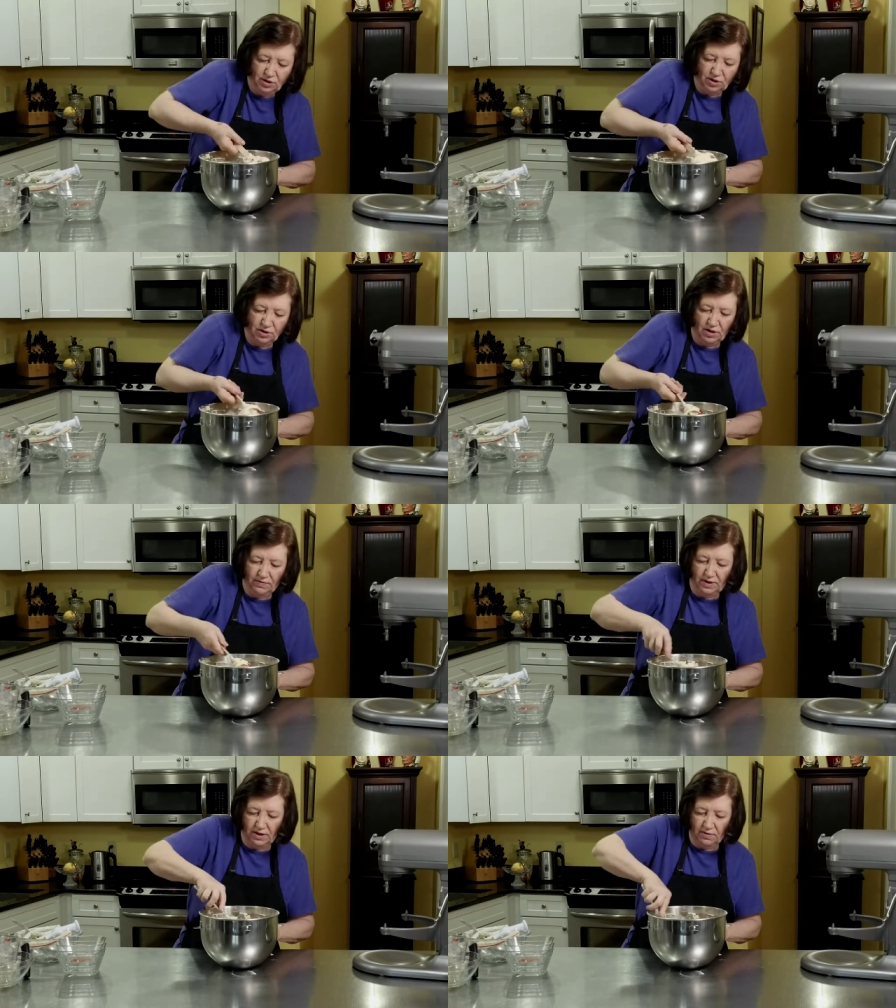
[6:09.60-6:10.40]
Turn
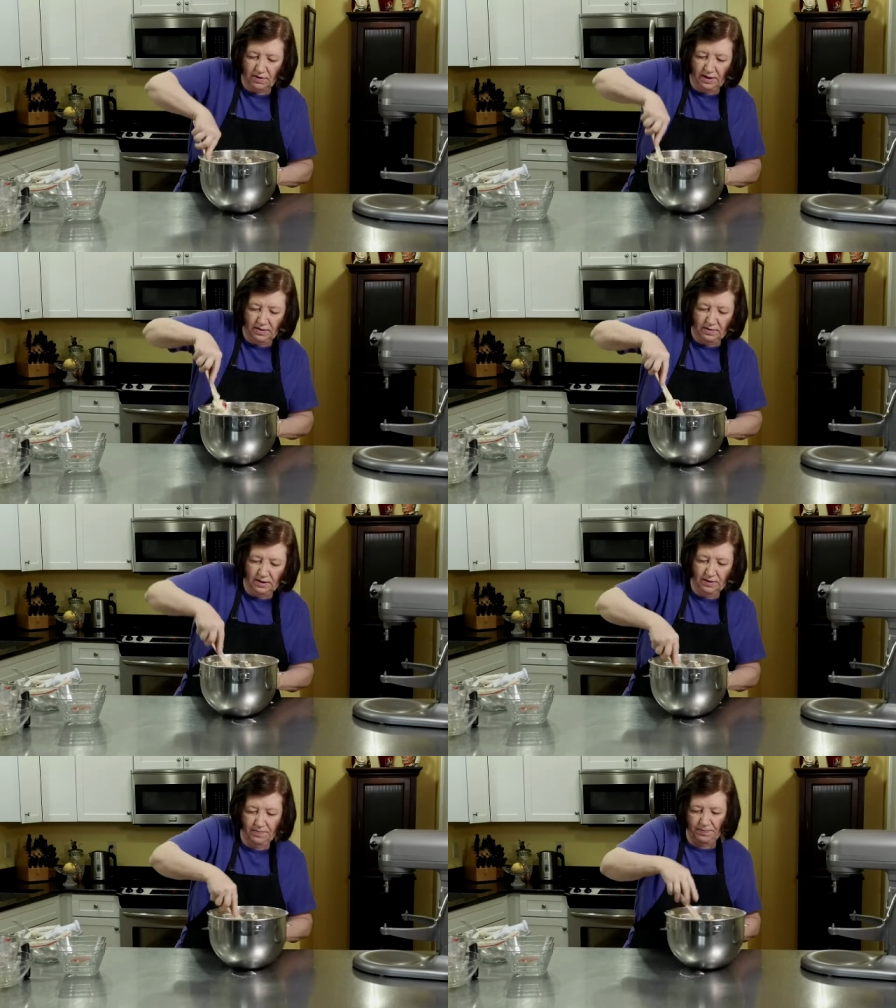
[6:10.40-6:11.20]
everything around.
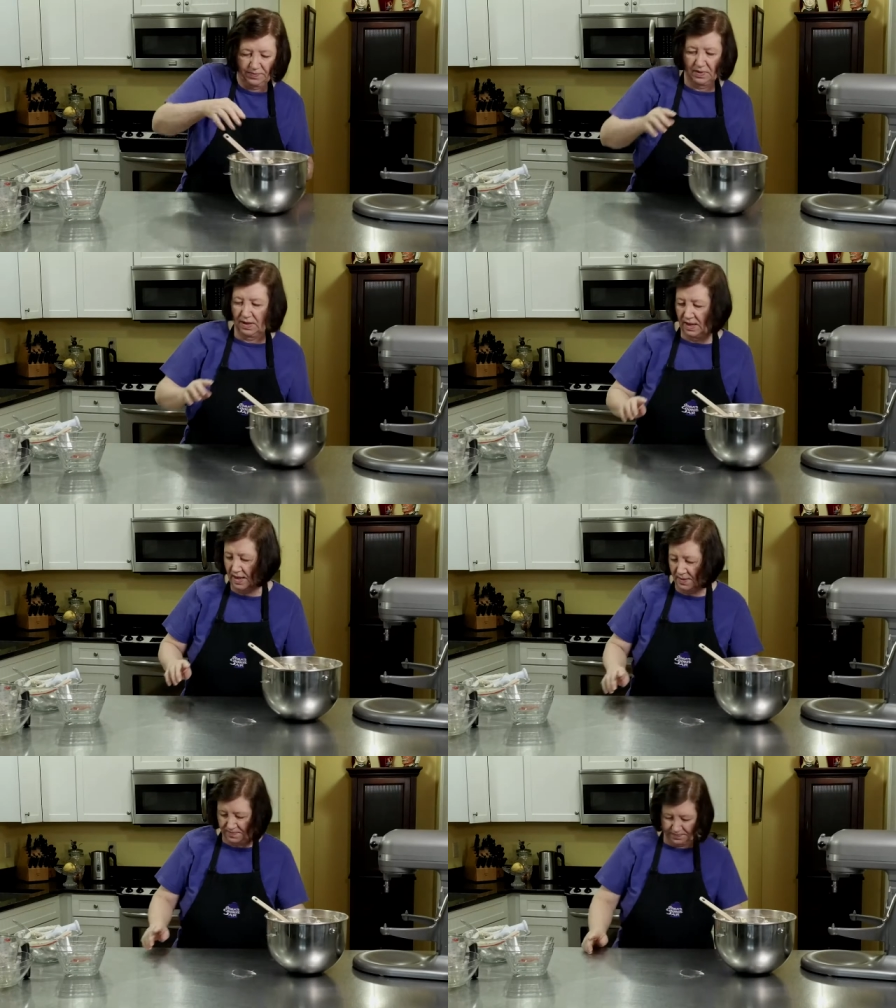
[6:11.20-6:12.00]

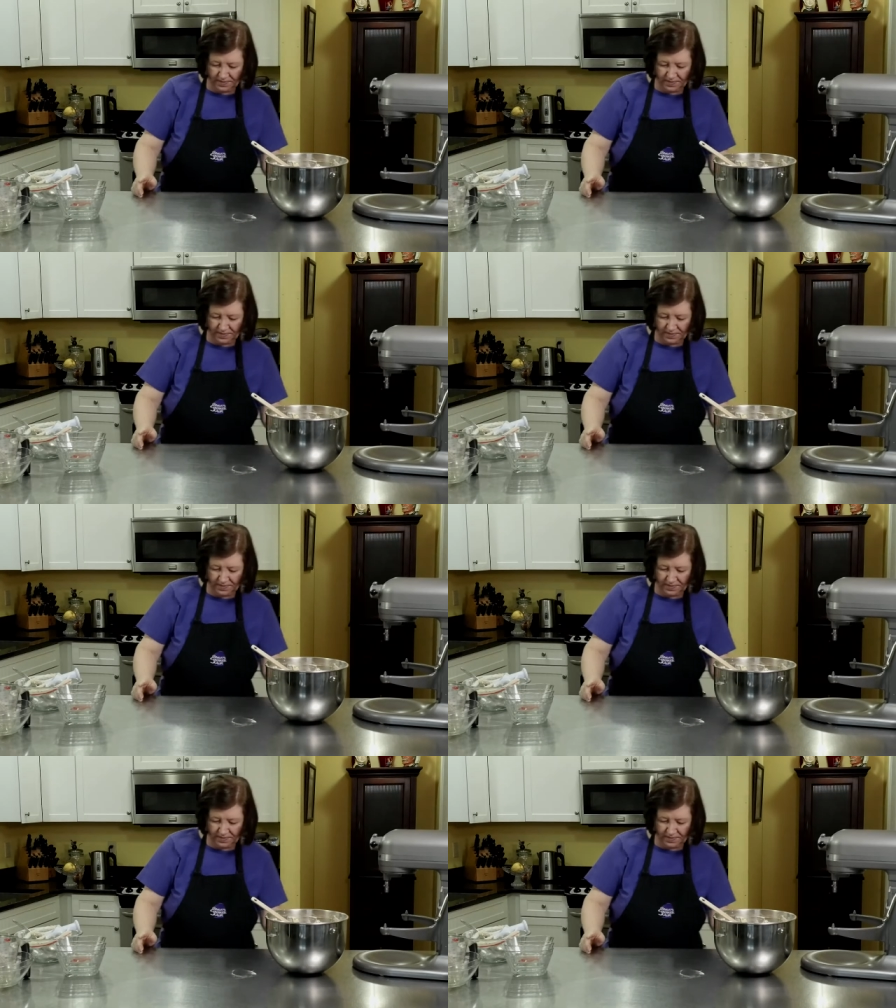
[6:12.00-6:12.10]
Okay,